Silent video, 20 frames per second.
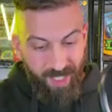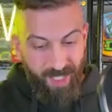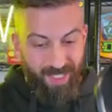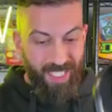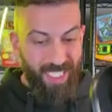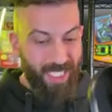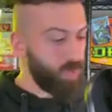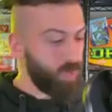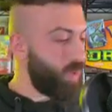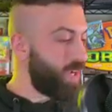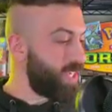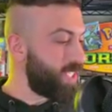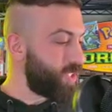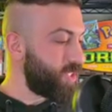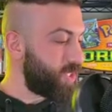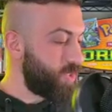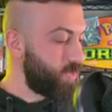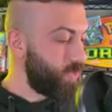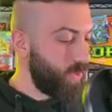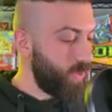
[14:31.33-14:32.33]
This one is
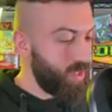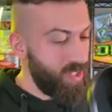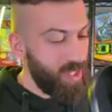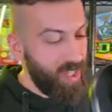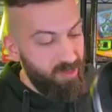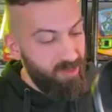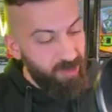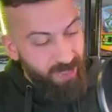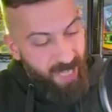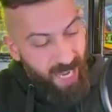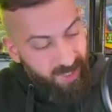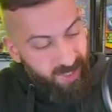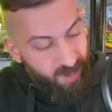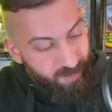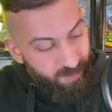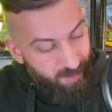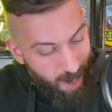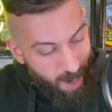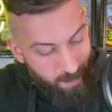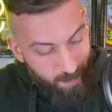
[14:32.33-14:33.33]
looking really good. If you guys
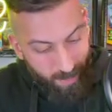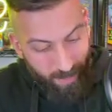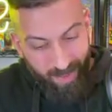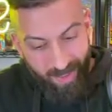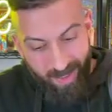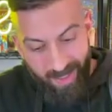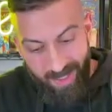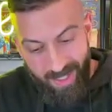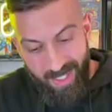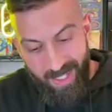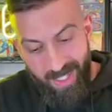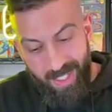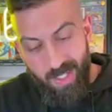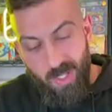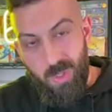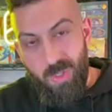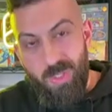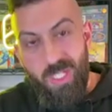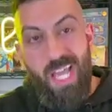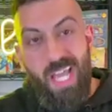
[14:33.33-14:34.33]
remember,
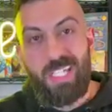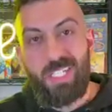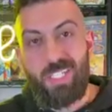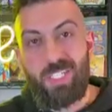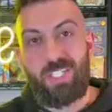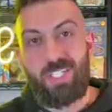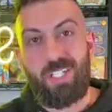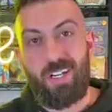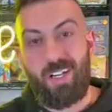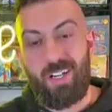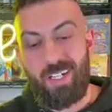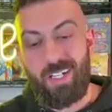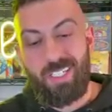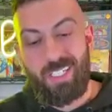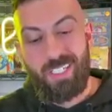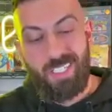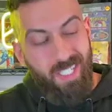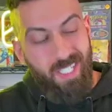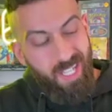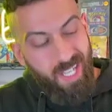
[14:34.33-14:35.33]
Lieutenant
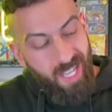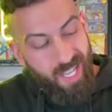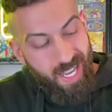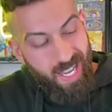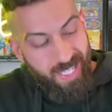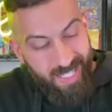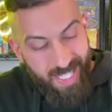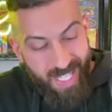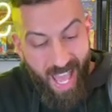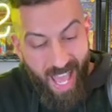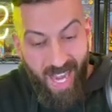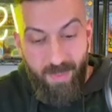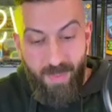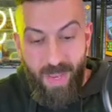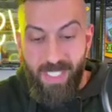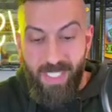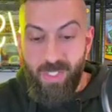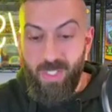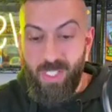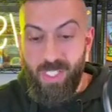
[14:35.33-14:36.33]
Surge in the
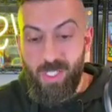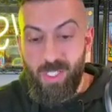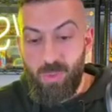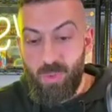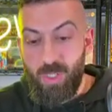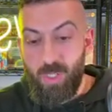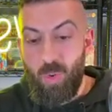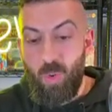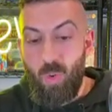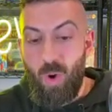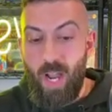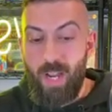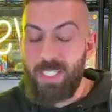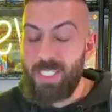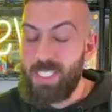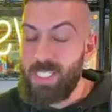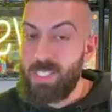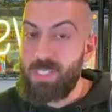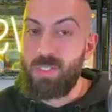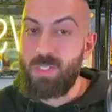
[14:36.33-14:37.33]
anime. So this is really cool. I,
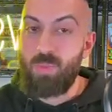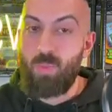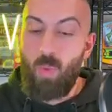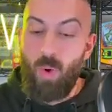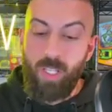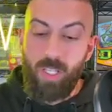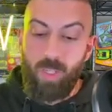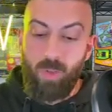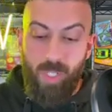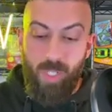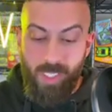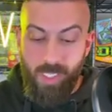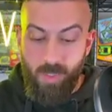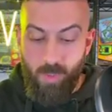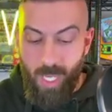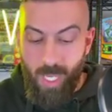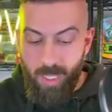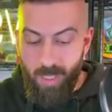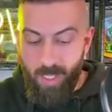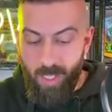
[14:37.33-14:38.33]
this is one of the reasons
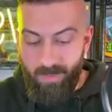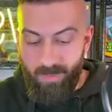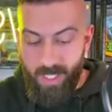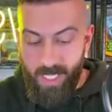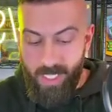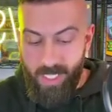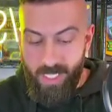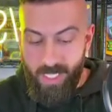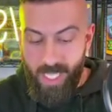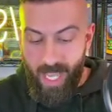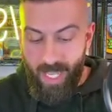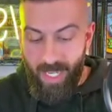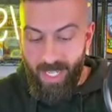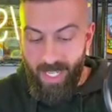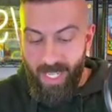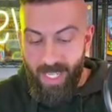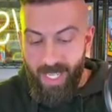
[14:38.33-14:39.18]
why I love this set.